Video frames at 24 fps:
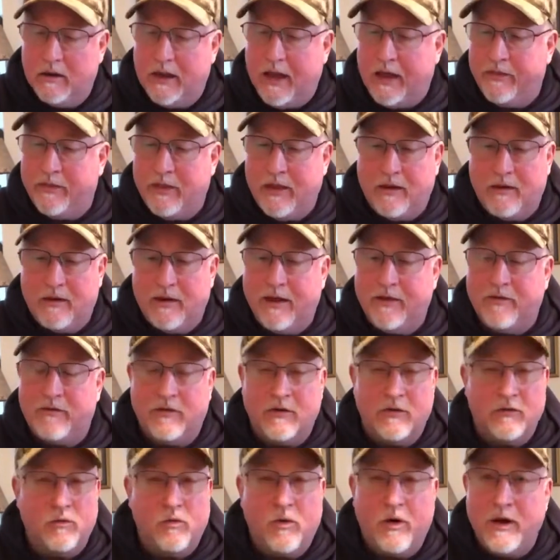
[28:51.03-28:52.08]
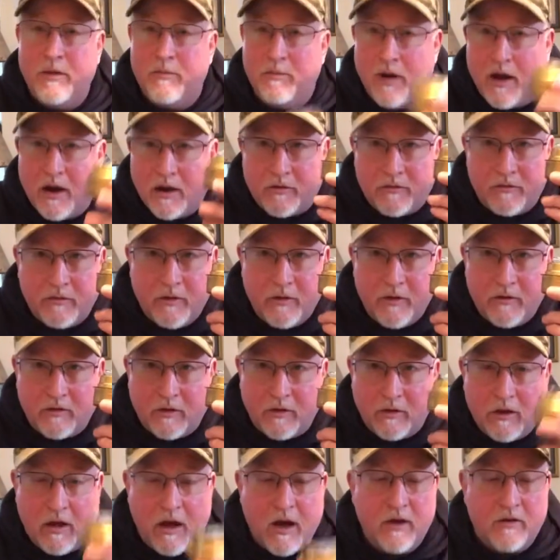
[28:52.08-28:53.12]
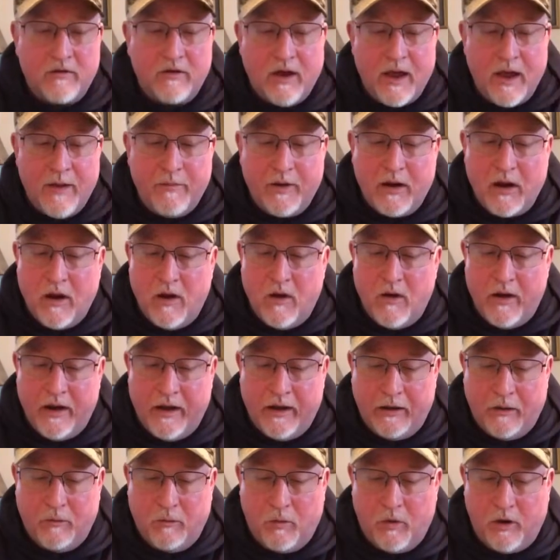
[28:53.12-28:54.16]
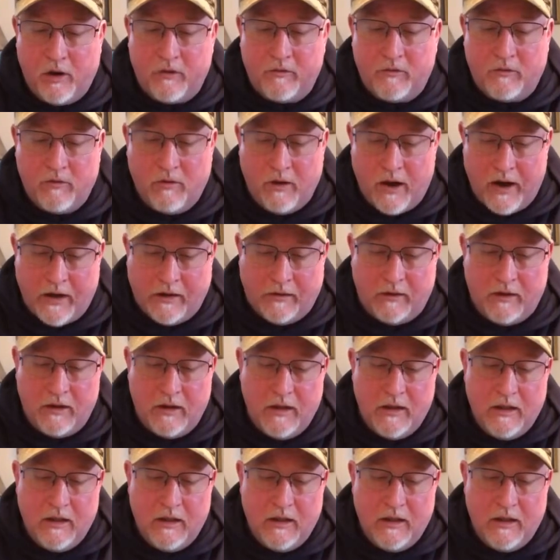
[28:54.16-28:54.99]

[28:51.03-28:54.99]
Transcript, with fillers: I think, less than 20 bucks for this a long time ago, and it works great.